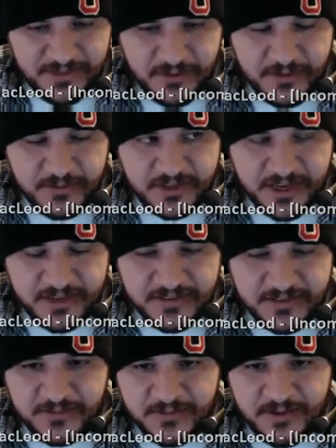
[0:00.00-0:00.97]
Although Chad
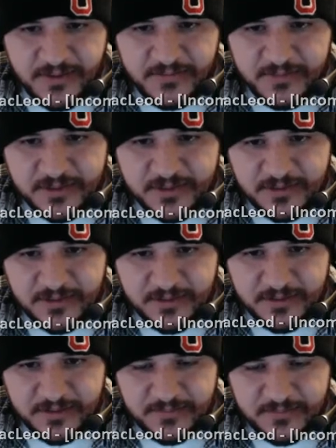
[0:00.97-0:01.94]
survived, which is
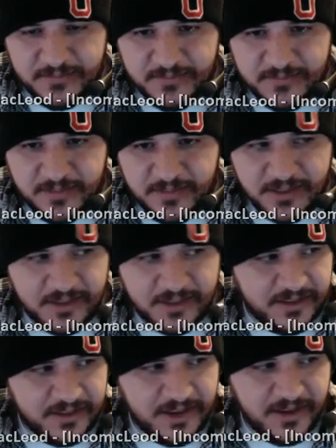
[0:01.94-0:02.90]
good. The
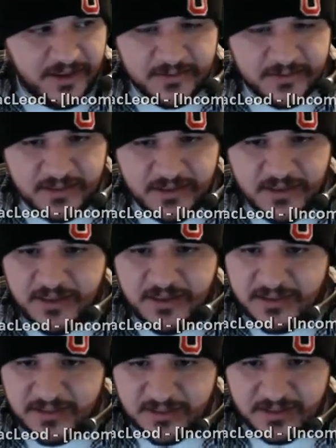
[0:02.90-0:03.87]
death count
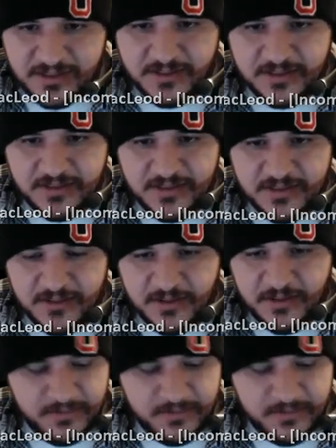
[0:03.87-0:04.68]
still at 0.